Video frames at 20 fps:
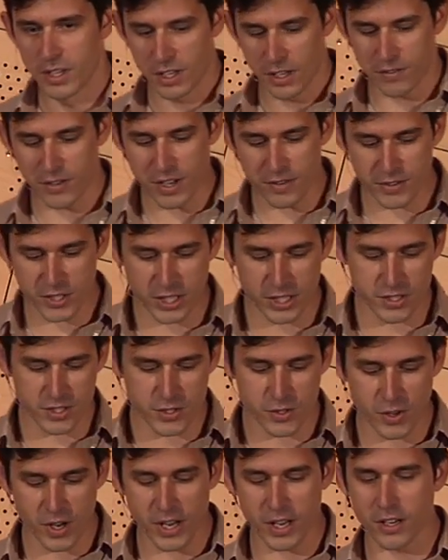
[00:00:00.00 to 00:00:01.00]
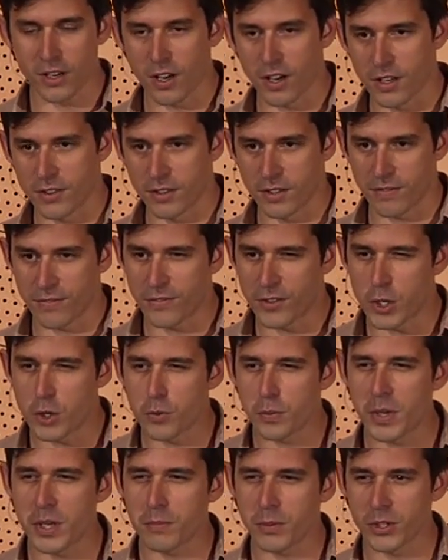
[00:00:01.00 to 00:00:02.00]
If you have to constrain on the
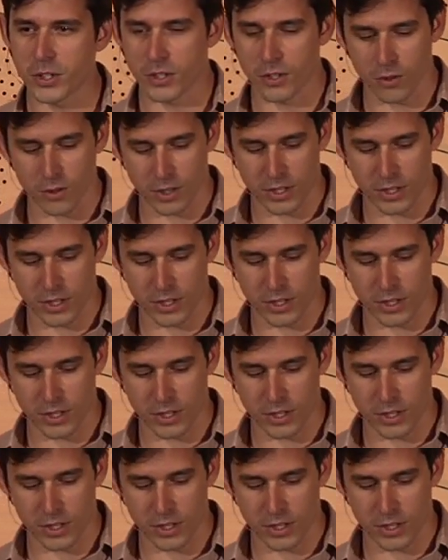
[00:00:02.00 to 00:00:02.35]
few people in your